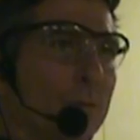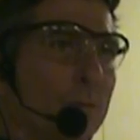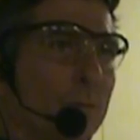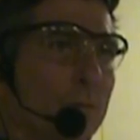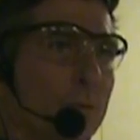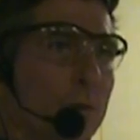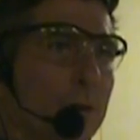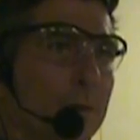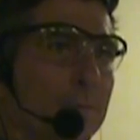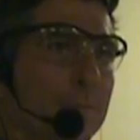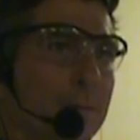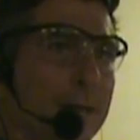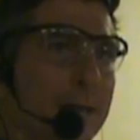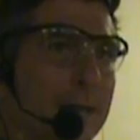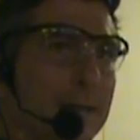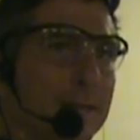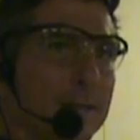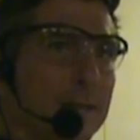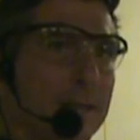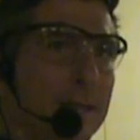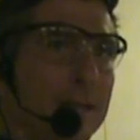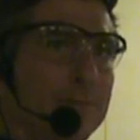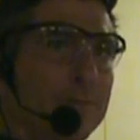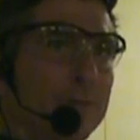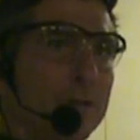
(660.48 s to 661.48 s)
the wood
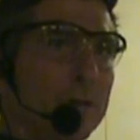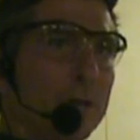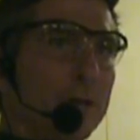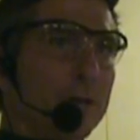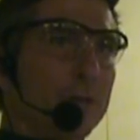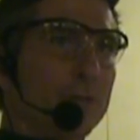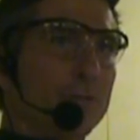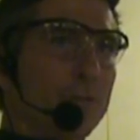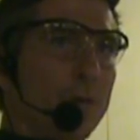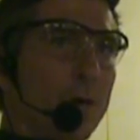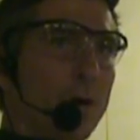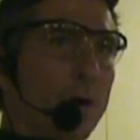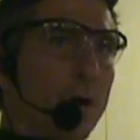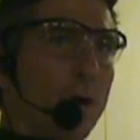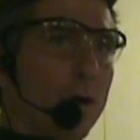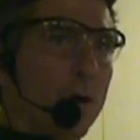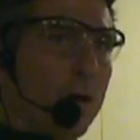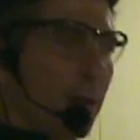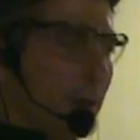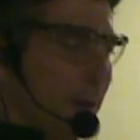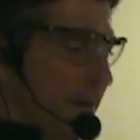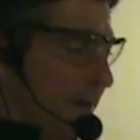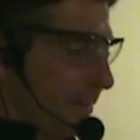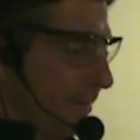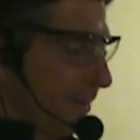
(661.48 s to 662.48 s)
because it gives you control.
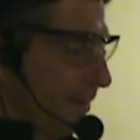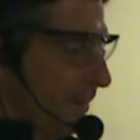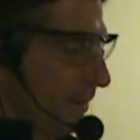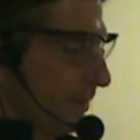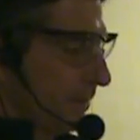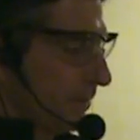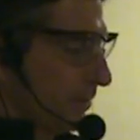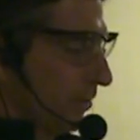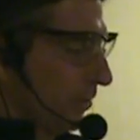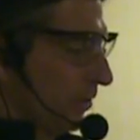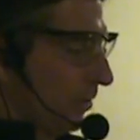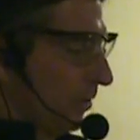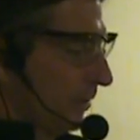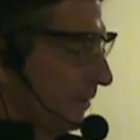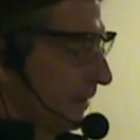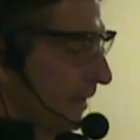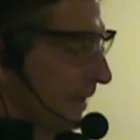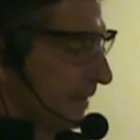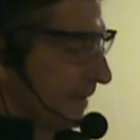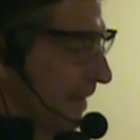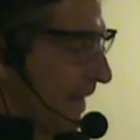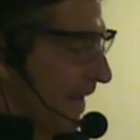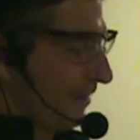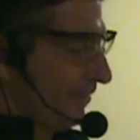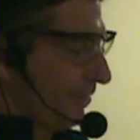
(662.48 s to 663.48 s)
This tool
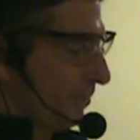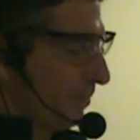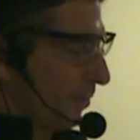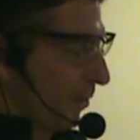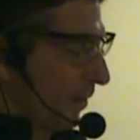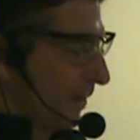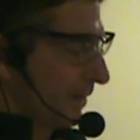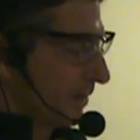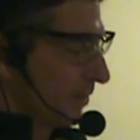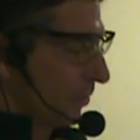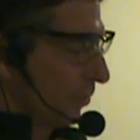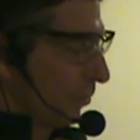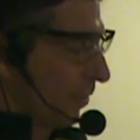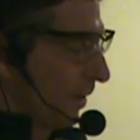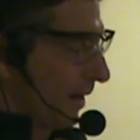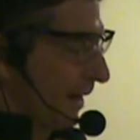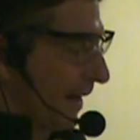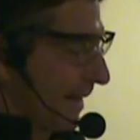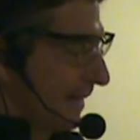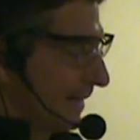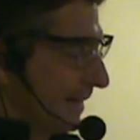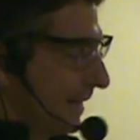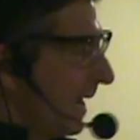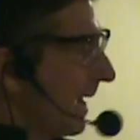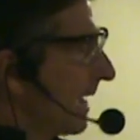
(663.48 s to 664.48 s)
doesn't have a point, so when
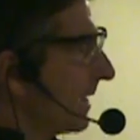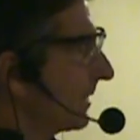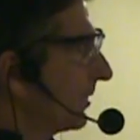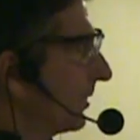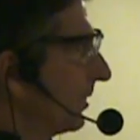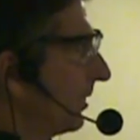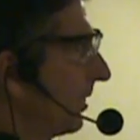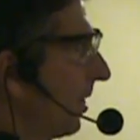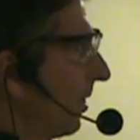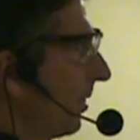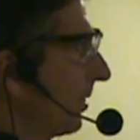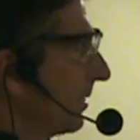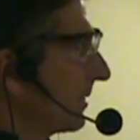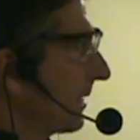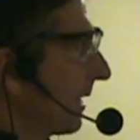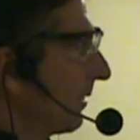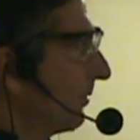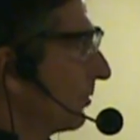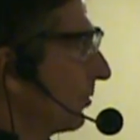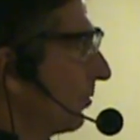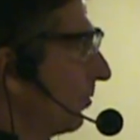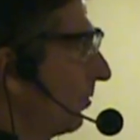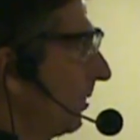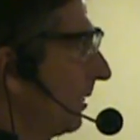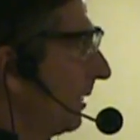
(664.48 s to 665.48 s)
I touch, you notice I
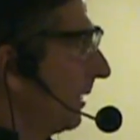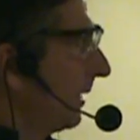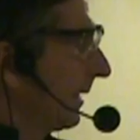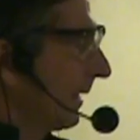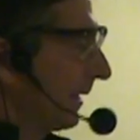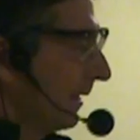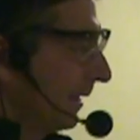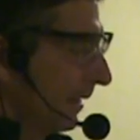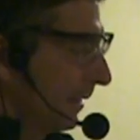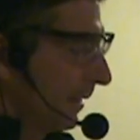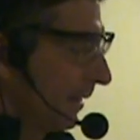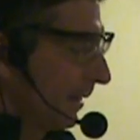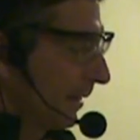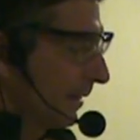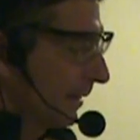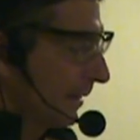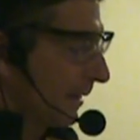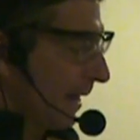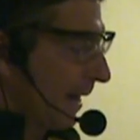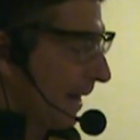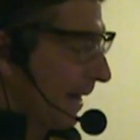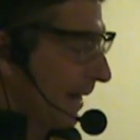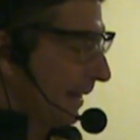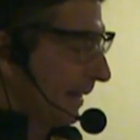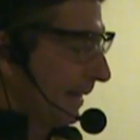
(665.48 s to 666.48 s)
was really
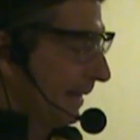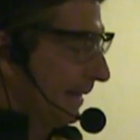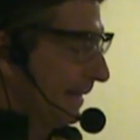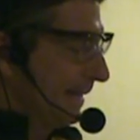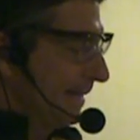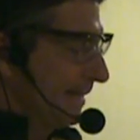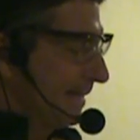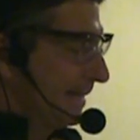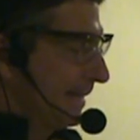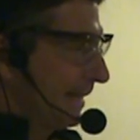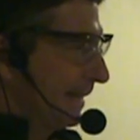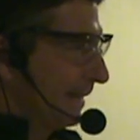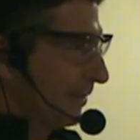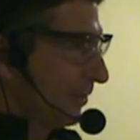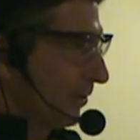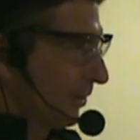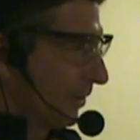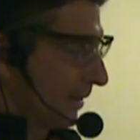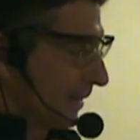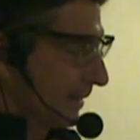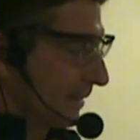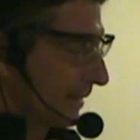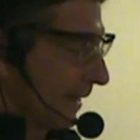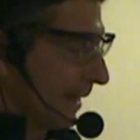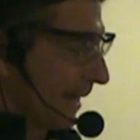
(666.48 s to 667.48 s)
kind of eased into it
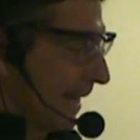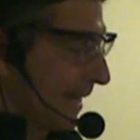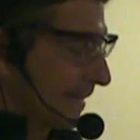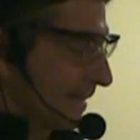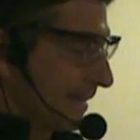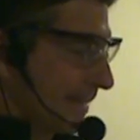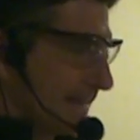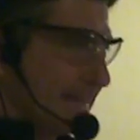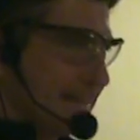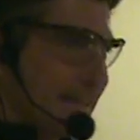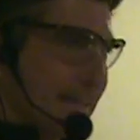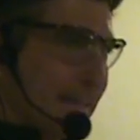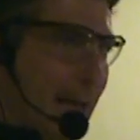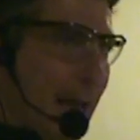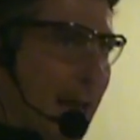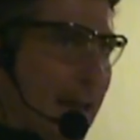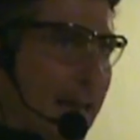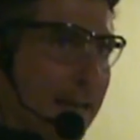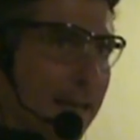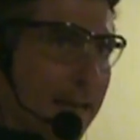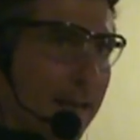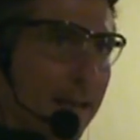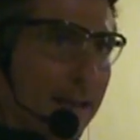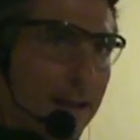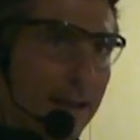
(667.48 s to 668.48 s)
because it likes to
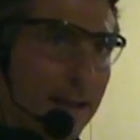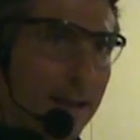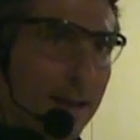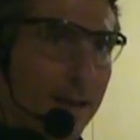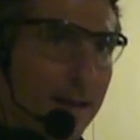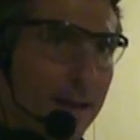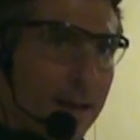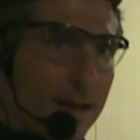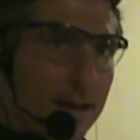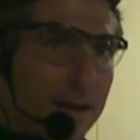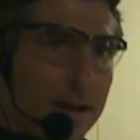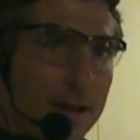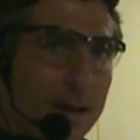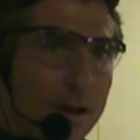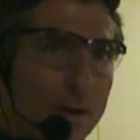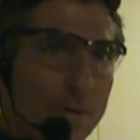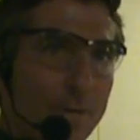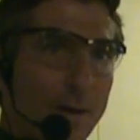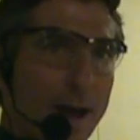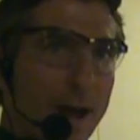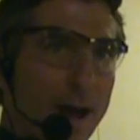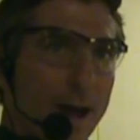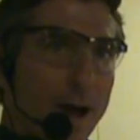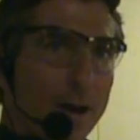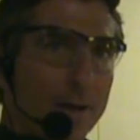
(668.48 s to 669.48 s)
skate
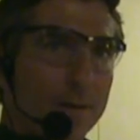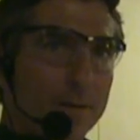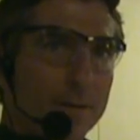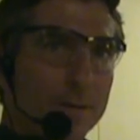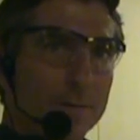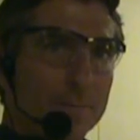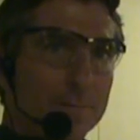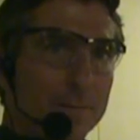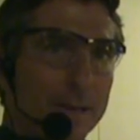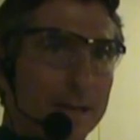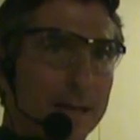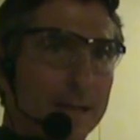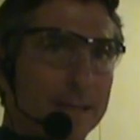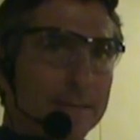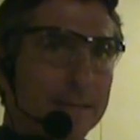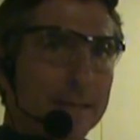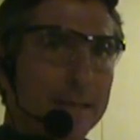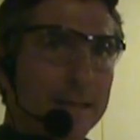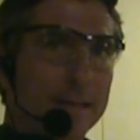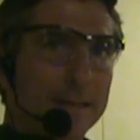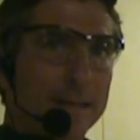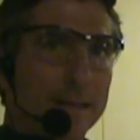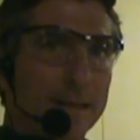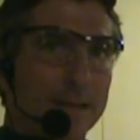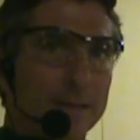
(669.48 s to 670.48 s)
around because it,
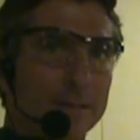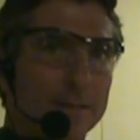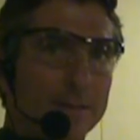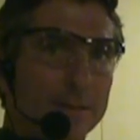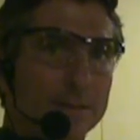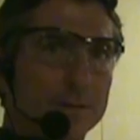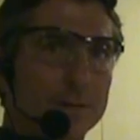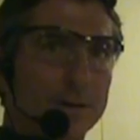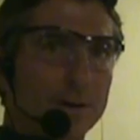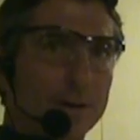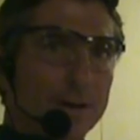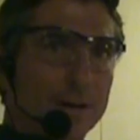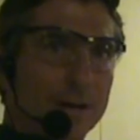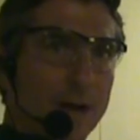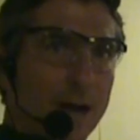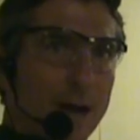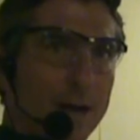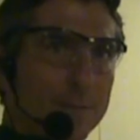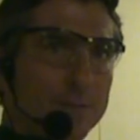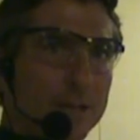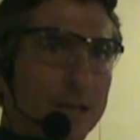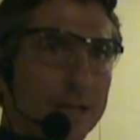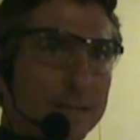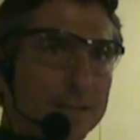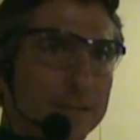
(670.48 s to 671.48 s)
the, the turning
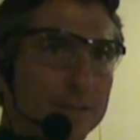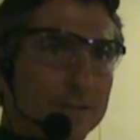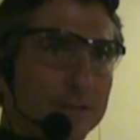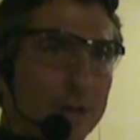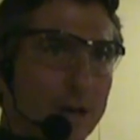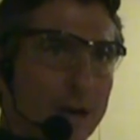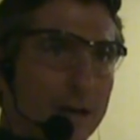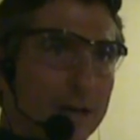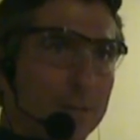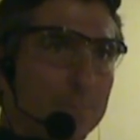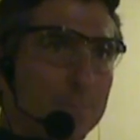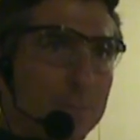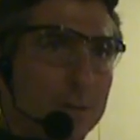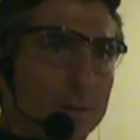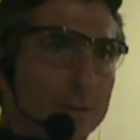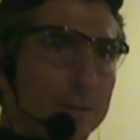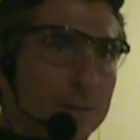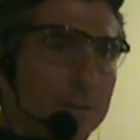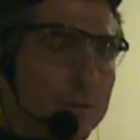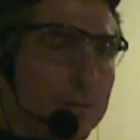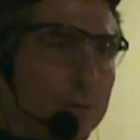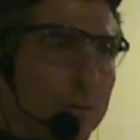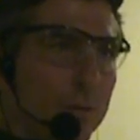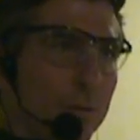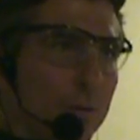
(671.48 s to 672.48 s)
object is trying to put
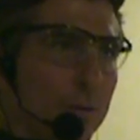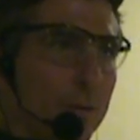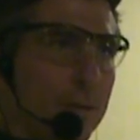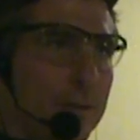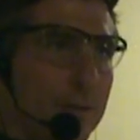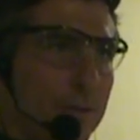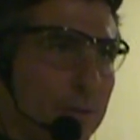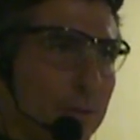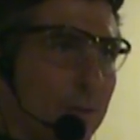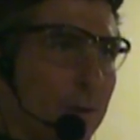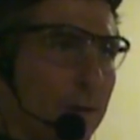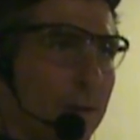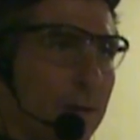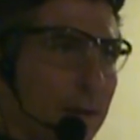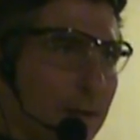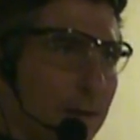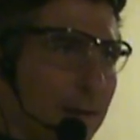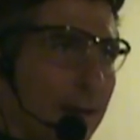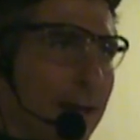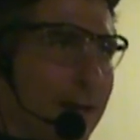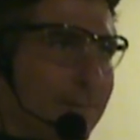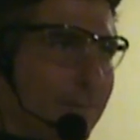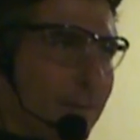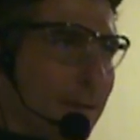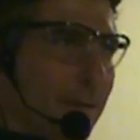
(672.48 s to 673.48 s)
the tool into a, a
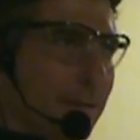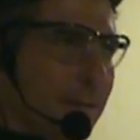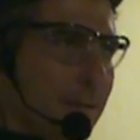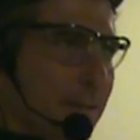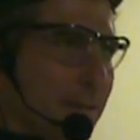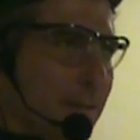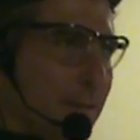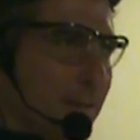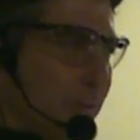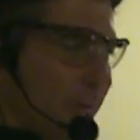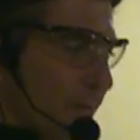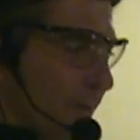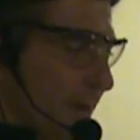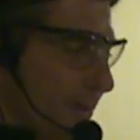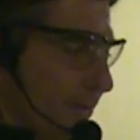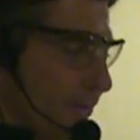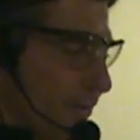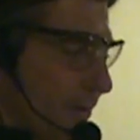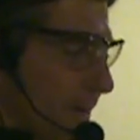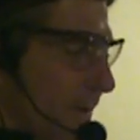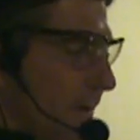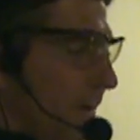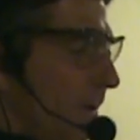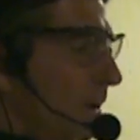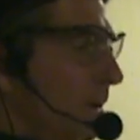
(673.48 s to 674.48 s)
leveling
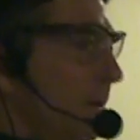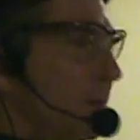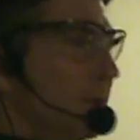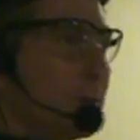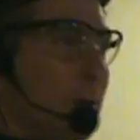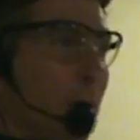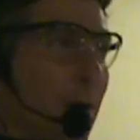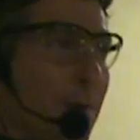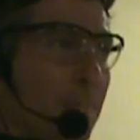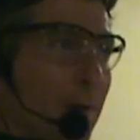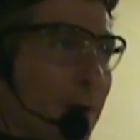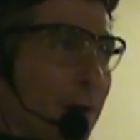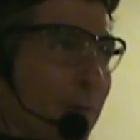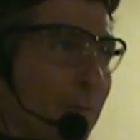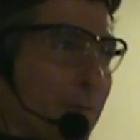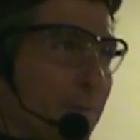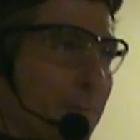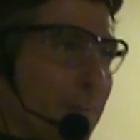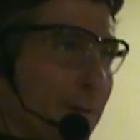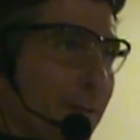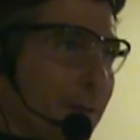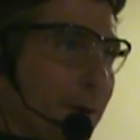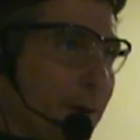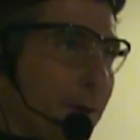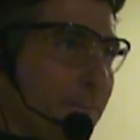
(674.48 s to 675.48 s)
situation. So everybody with
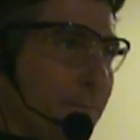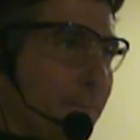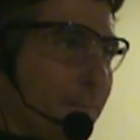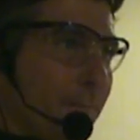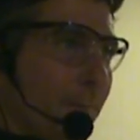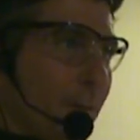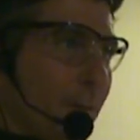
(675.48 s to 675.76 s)
me there?